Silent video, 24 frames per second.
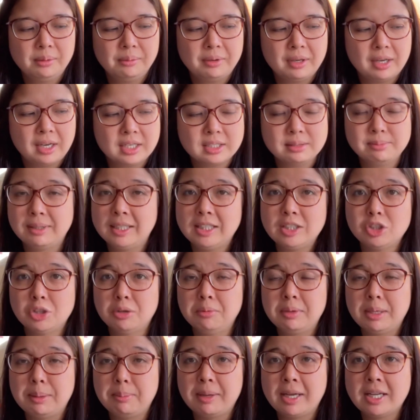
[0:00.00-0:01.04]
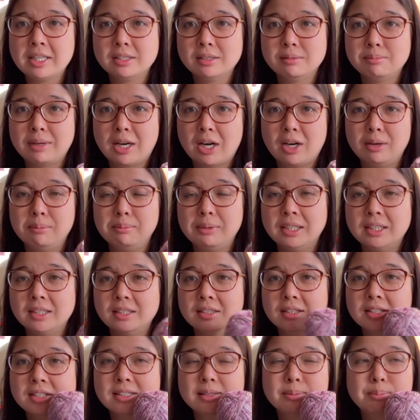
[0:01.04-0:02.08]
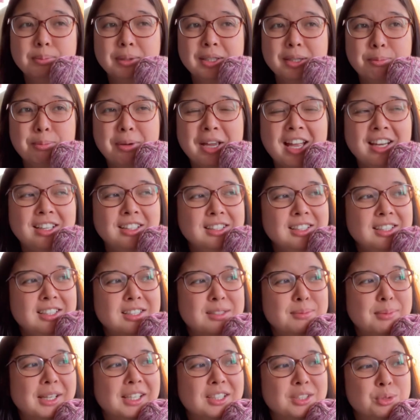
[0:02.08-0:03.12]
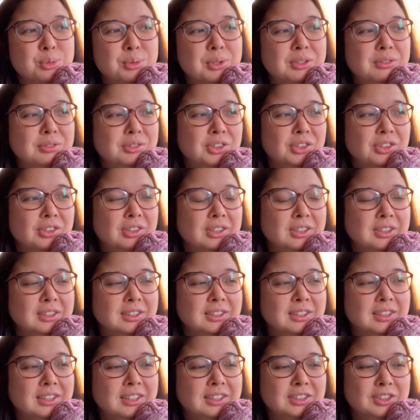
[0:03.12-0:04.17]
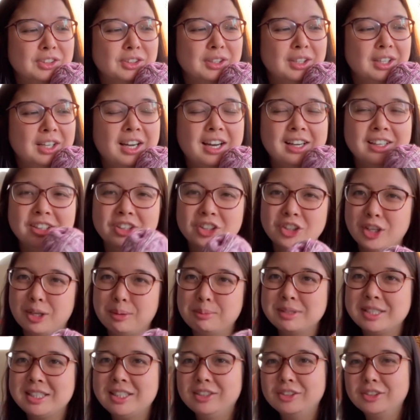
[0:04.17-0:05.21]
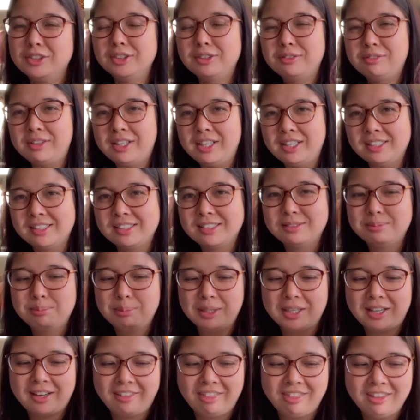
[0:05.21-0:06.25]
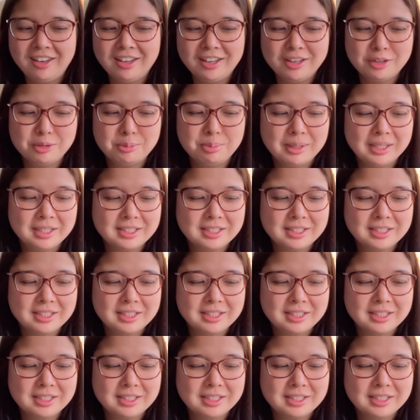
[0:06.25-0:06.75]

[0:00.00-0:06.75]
has made so many pairs of Marriott mittens, but the pattern is about $12. So I don't know, I'm still on the fence, but I think it'd be